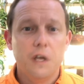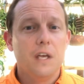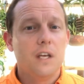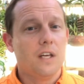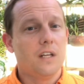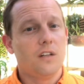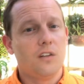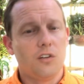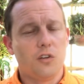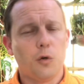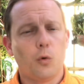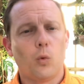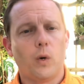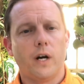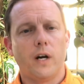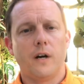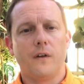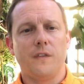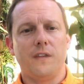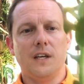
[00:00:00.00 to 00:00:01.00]
and to
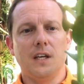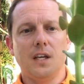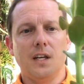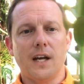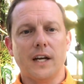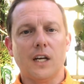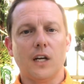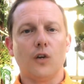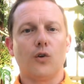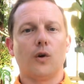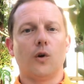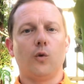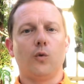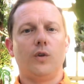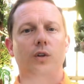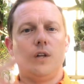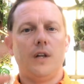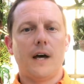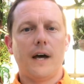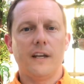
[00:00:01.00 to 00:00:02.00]
where then I can grow
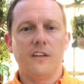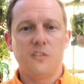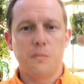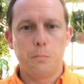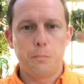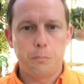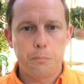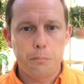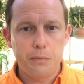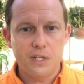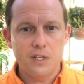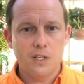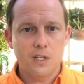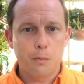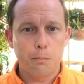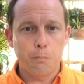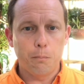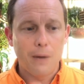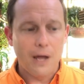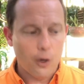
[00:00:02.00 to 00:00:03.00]
nice big
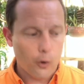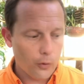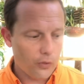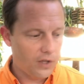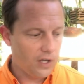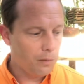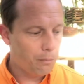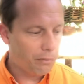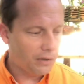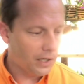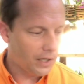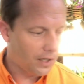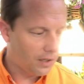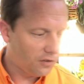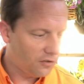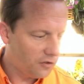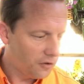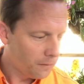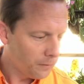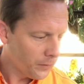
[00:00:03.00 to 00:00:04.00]
healthy
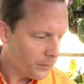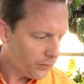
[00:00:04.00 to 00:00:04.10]
plants.